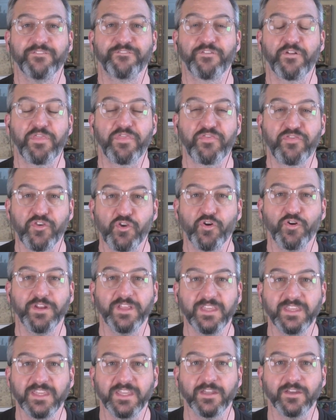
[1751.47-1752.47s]
for
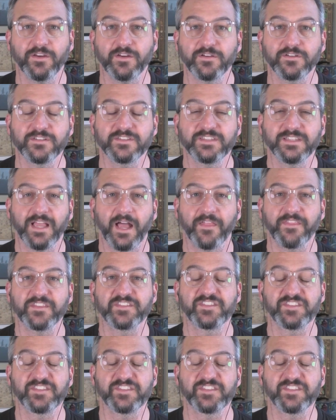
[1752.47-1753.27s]
30 years on the